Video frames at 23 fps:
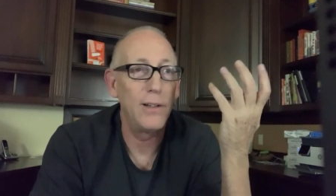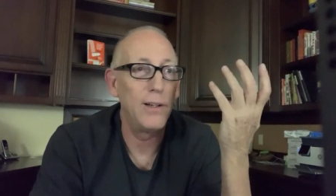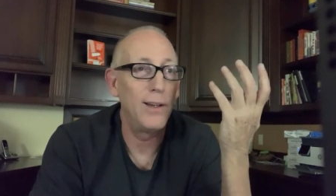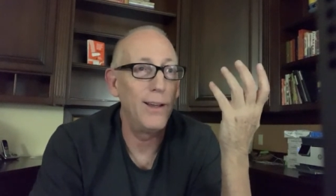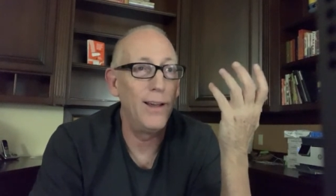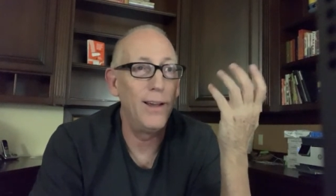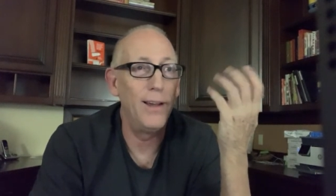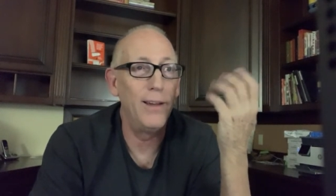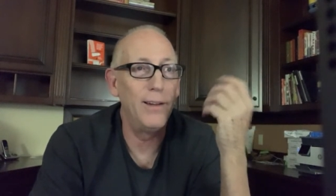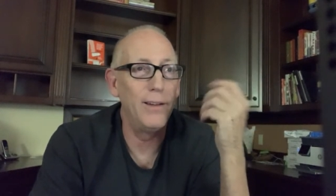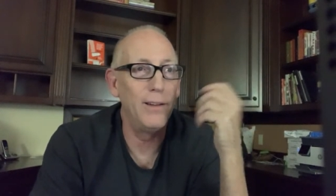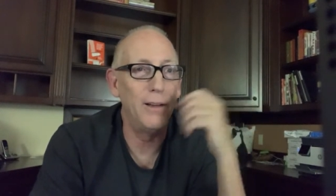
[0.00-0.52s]

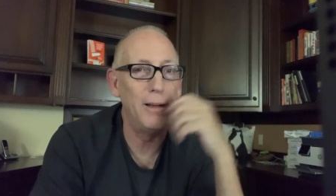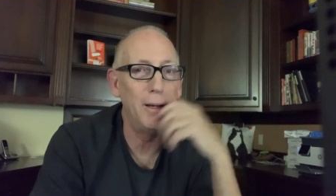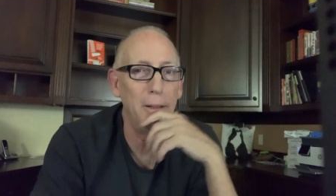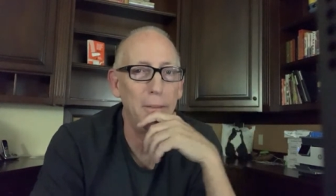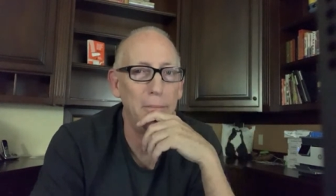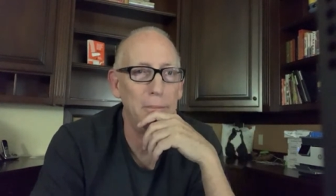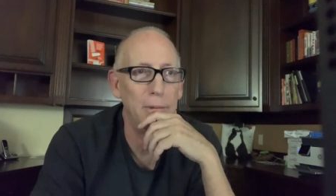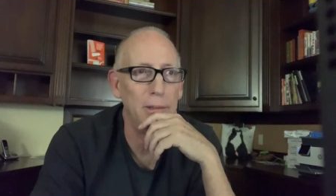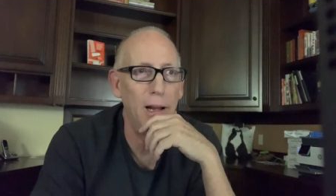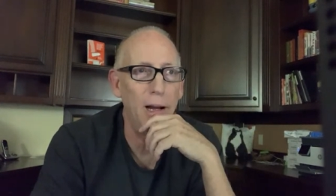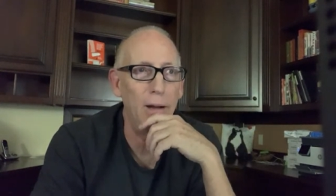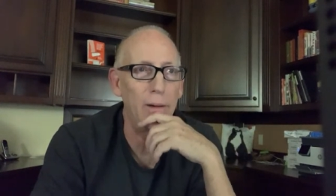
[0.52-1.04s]
Uh,
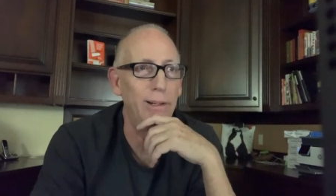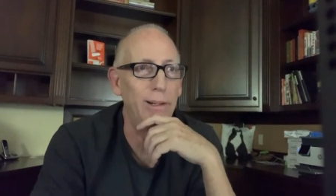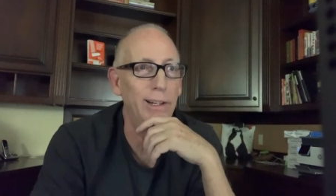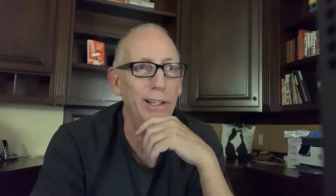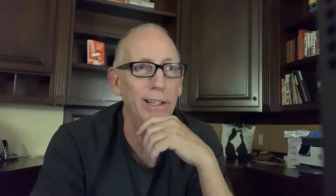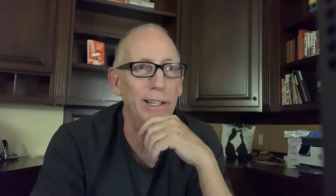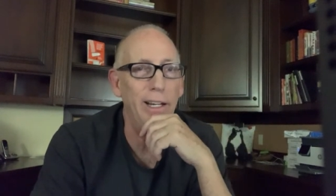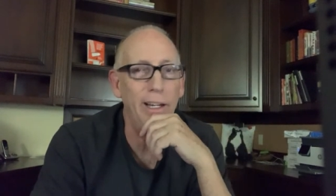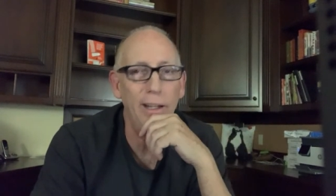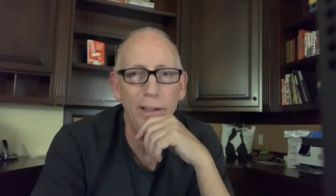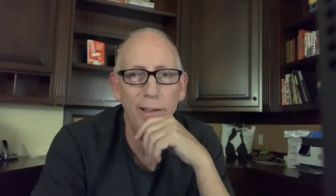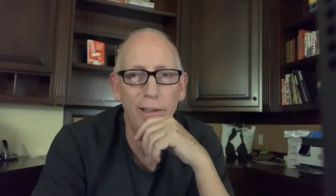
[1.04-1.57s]
not
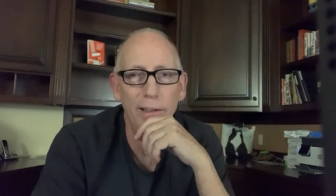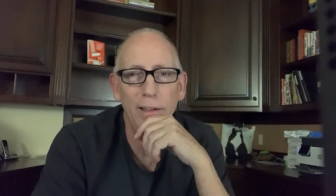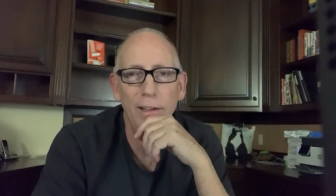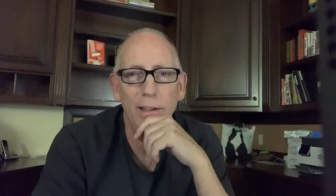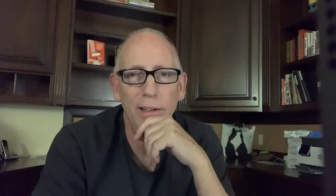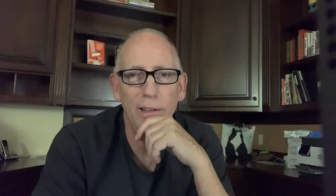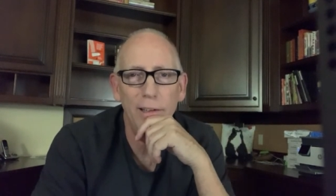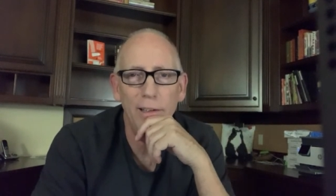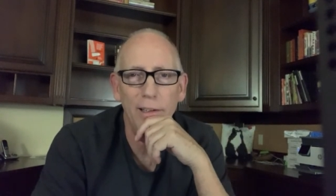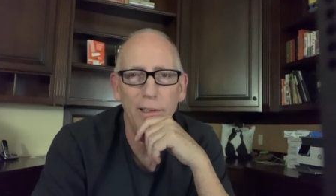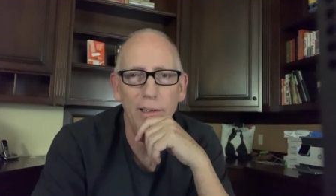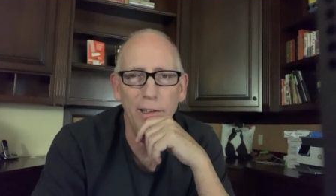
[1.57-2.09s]
really.
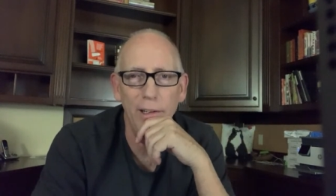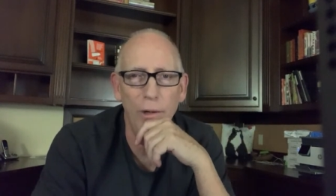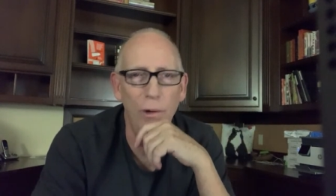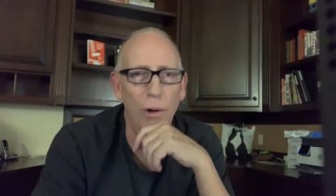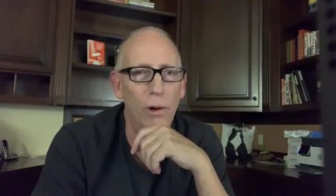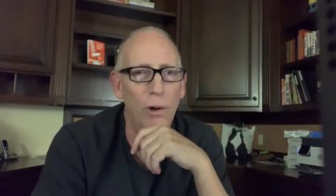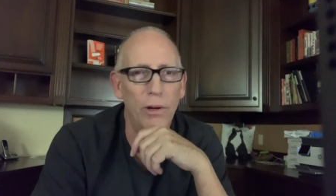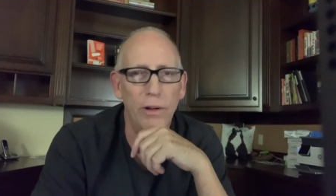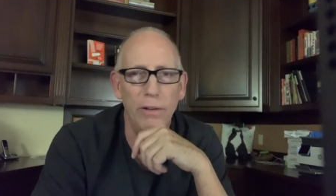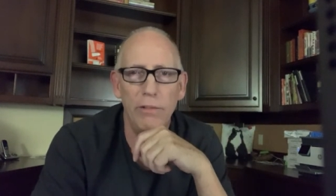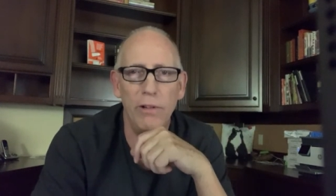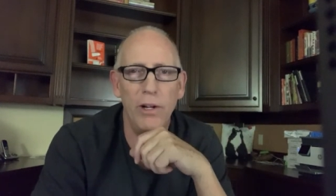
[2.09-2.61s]
You
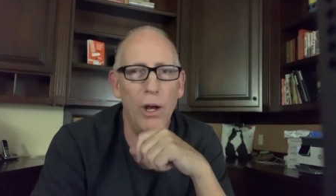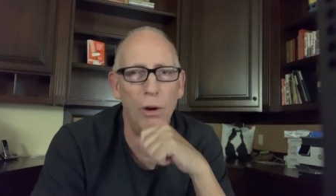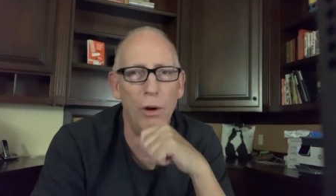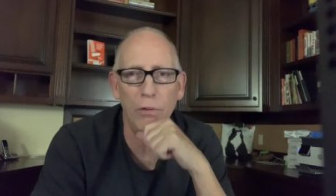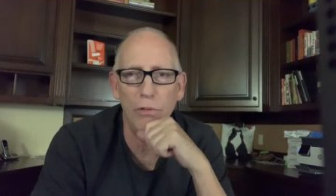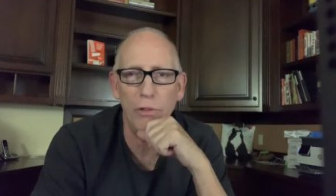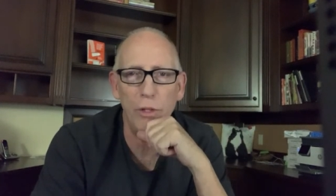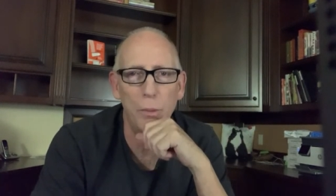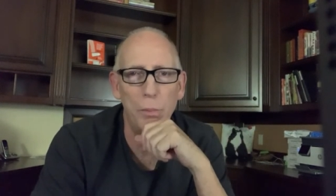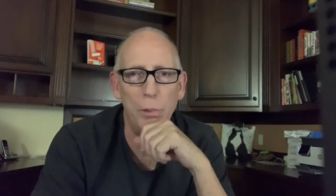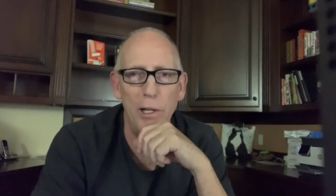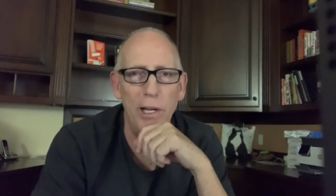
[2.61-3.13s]
don't even know
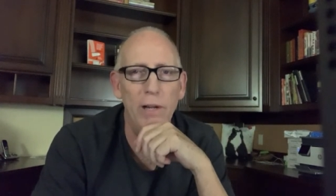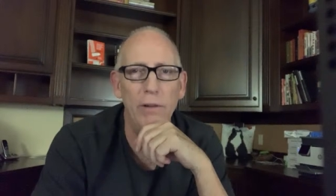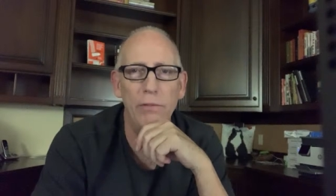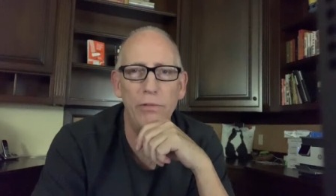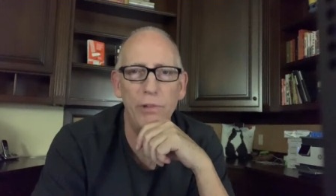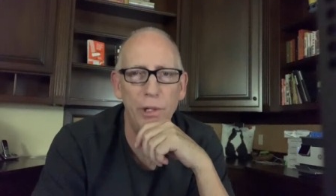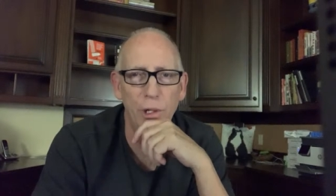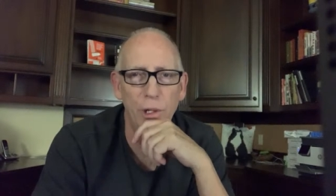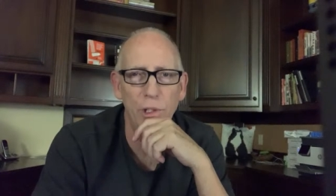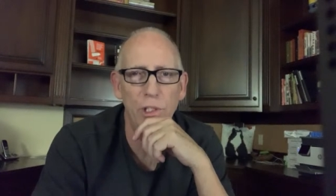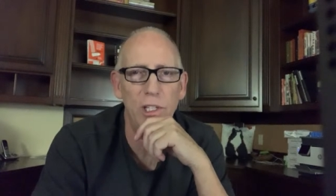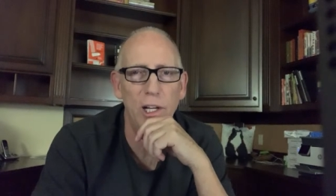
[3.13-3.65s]
if they're playing for
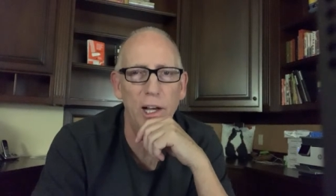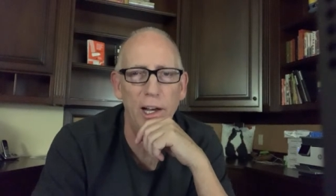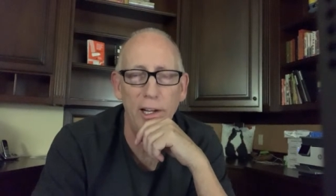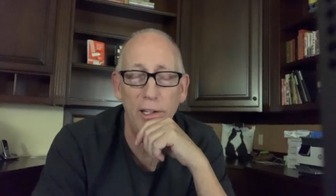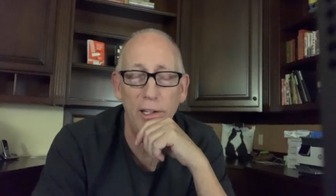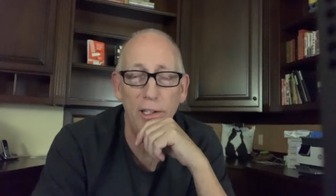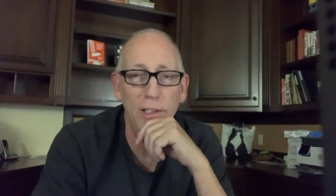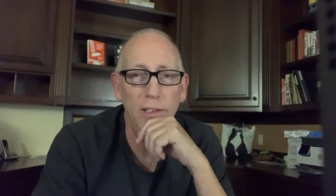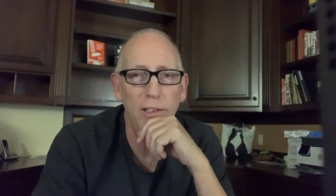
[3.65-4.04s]
your side.